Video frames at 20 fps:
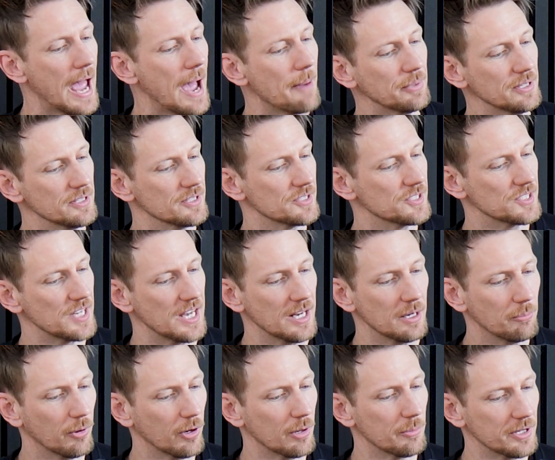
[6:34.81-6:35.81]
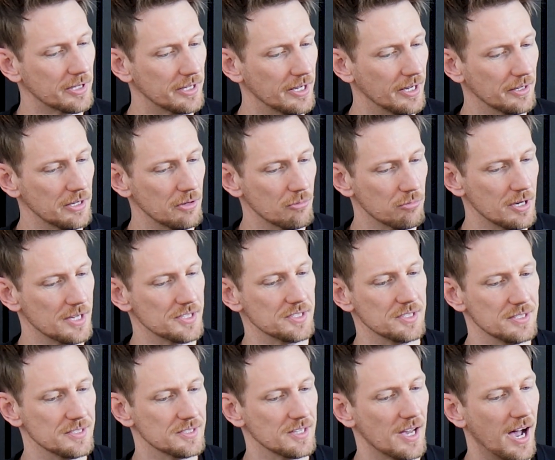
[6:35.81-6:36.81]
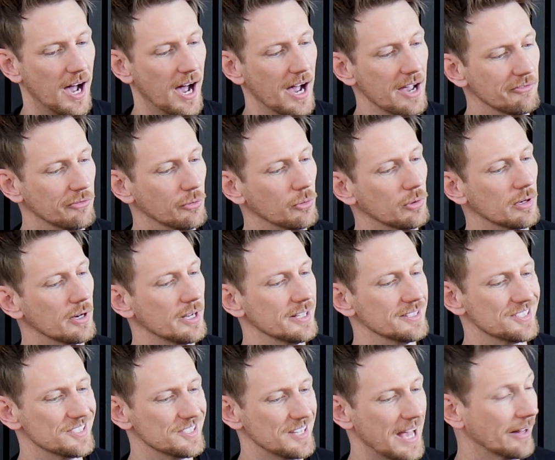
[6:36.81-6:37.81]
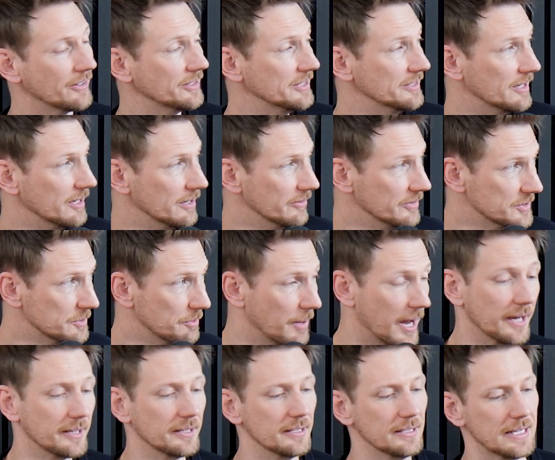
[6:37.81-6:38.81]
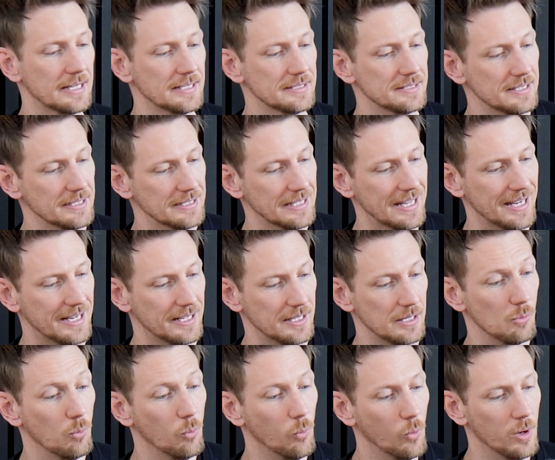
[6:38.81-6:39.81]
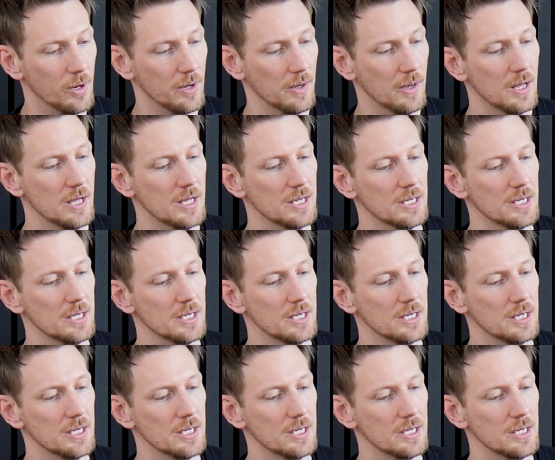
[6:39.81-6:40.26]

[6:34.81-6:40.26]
happened to Santa Barbara County residents Ivor and Sally Davis back in 1981.